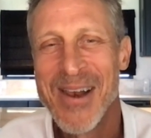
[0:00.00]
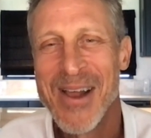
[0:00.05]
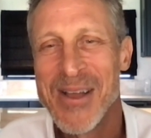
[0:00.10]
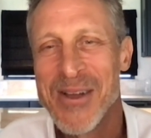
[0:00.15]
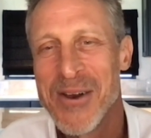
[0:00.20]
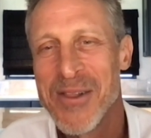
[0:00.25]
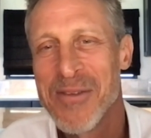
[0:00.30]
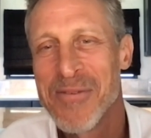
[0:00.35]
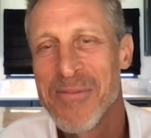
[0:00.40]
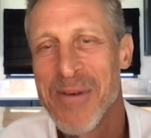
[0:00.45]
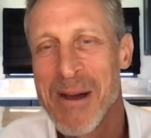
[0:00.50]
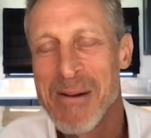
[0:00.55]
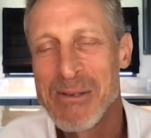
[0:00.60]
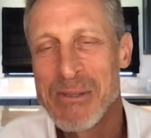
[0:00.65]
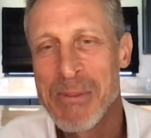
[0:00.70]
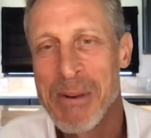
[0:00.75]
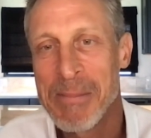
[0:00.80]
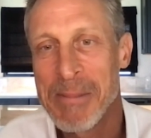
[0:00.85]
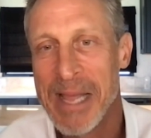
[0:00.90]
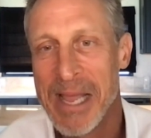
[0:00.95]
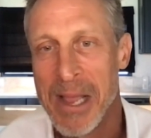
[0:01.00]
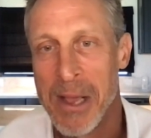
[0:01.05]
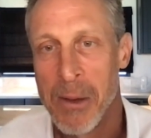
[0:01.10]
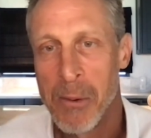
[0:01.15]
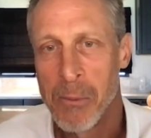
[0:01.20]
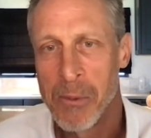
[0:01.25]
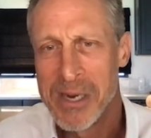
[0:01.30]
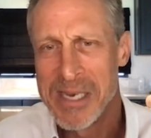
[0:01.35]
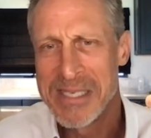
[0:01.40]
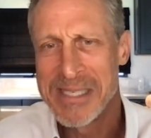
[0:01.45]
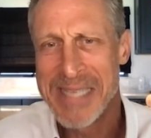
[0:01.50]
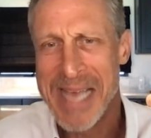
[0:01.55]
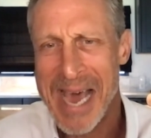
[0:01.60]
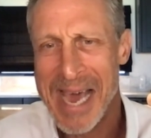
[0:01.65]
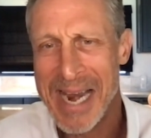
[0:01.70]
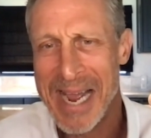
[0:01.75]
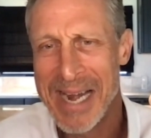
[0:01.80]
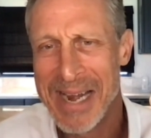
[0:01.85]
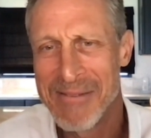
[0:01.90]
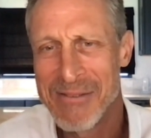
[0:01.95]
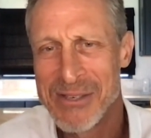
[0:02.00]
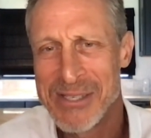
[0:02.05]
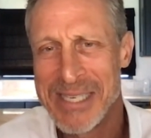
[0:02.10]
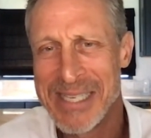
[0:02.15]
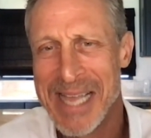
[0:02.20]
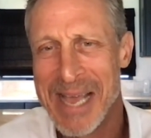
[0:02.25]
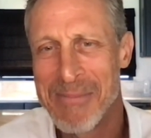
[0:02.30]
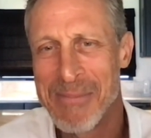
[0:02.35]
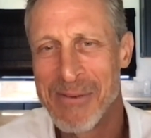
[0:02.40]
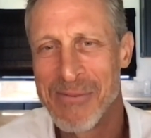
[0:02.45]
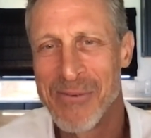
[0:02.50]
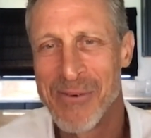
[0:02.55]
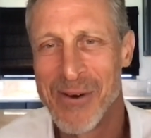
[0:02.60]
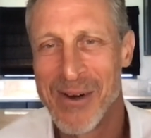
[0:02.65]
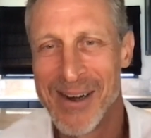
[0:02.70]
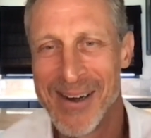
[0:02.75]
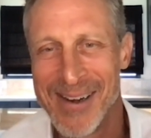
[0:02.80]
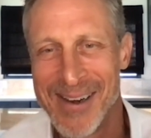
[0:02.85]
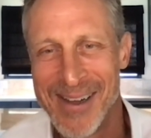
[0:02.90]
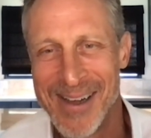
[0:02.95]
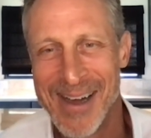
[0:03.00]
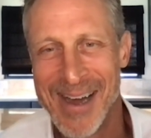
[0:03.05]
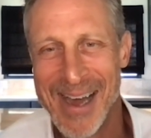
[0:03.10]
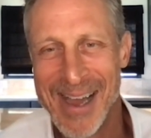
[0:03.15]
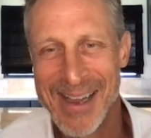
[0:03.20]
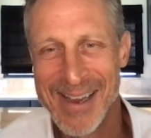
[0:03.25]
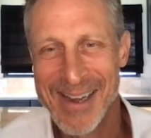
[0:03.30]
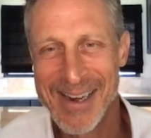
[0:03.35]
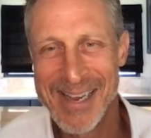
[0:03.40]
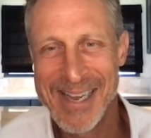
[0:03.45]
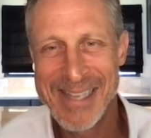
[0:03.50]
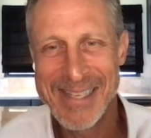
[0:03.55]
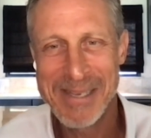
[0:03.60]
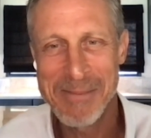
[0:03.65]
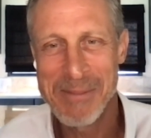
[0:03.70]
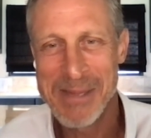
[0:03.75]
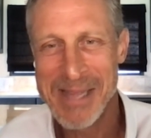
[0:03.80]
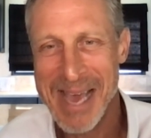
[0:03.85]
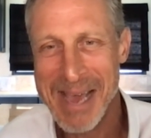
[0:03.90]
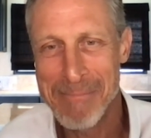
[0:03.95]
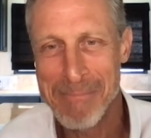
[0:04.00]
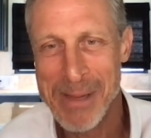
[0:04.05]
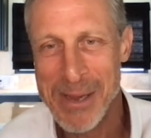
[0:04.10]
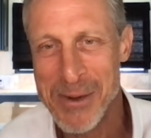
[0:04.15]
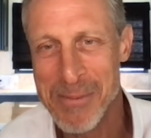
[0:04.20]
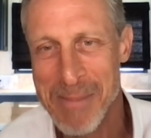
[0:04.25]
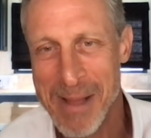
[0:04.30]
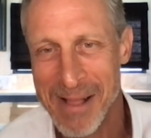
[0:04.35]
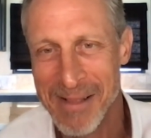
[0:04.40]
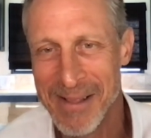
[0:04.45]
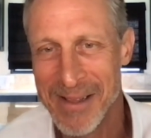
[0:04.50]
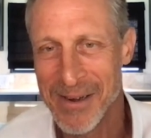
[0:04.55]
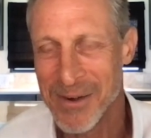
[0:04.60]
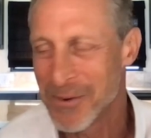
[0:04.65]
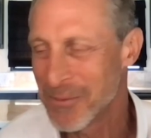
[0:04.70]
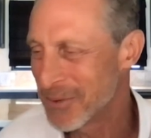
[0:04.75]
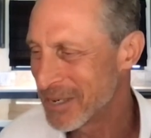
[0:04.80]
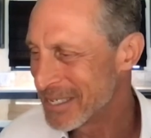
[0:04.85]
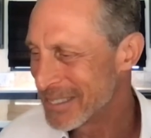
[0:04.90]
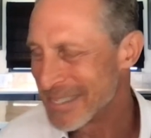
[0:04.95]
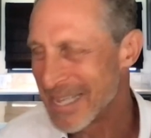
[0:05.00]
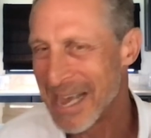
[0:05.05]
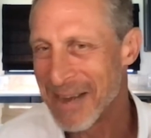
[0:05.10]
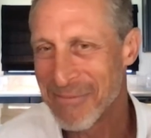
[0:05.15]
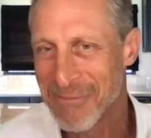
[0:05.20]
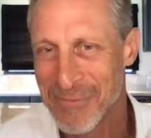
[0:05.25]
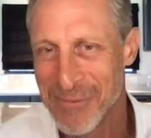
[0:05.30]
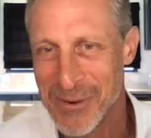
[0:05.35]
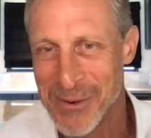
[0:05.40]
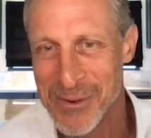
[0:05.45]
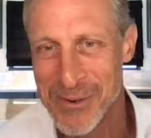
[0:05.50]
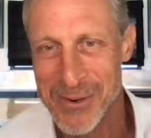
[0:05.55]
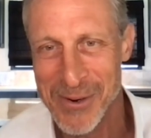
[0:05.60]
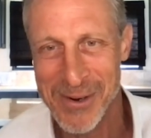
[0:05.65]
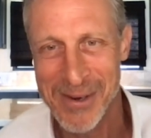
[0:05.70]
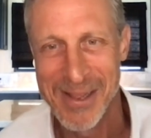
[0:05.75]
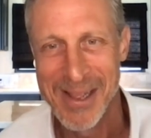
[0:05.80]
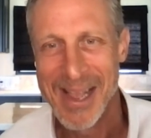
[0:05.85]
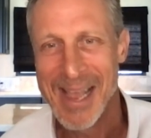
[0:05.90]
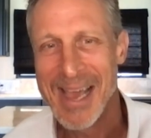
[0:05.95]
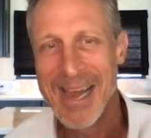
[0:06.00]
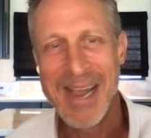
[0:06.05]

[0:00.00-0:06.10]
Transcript: and I go to the farmer's market. I'm like, what is that? I never seen that before. I'm gonna eat some of that bitter melon, or what is that fruit? Or